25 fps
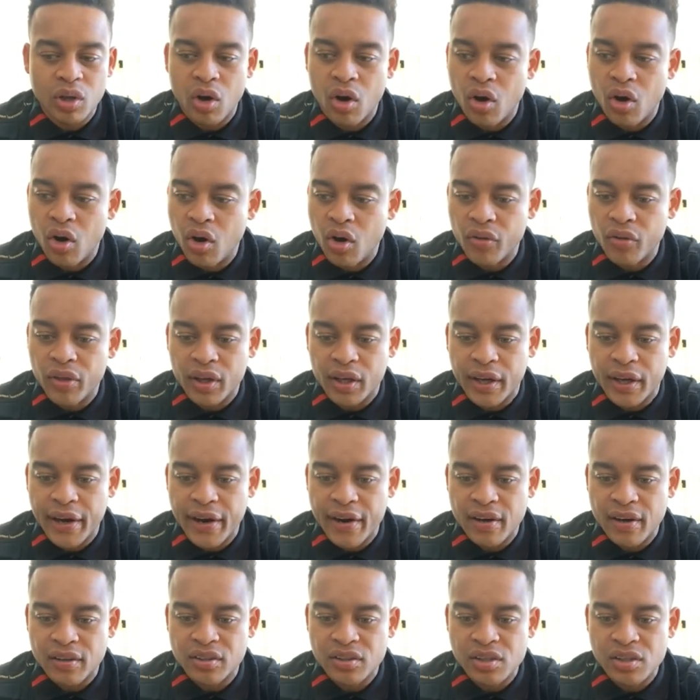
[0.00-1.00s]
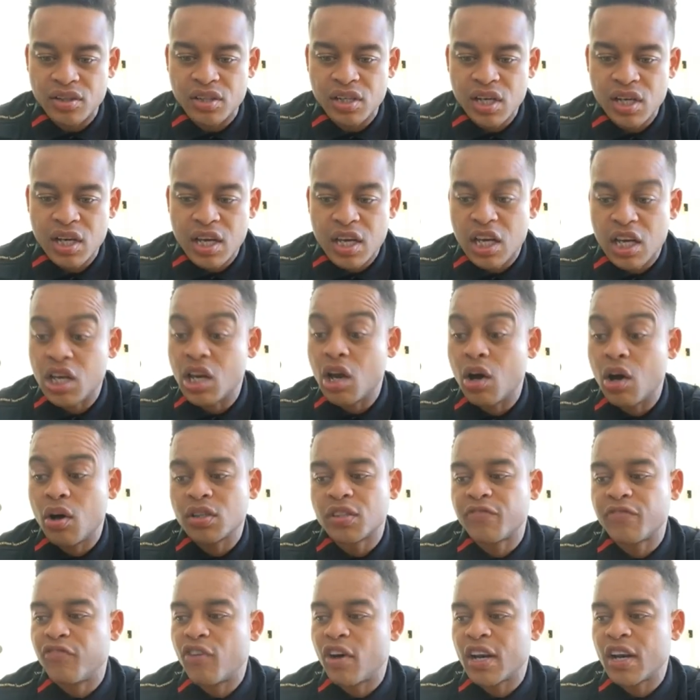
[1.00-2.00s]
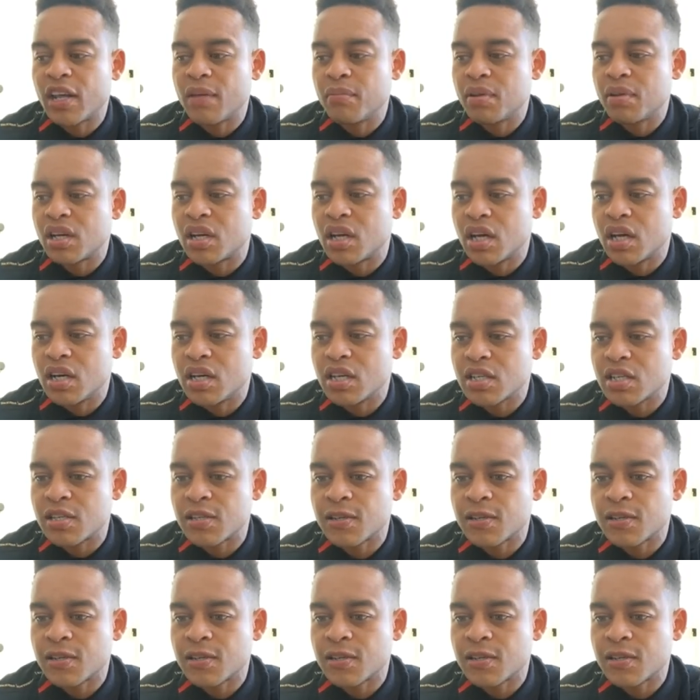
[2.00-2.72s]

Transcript: all the characters. You know, it's funny because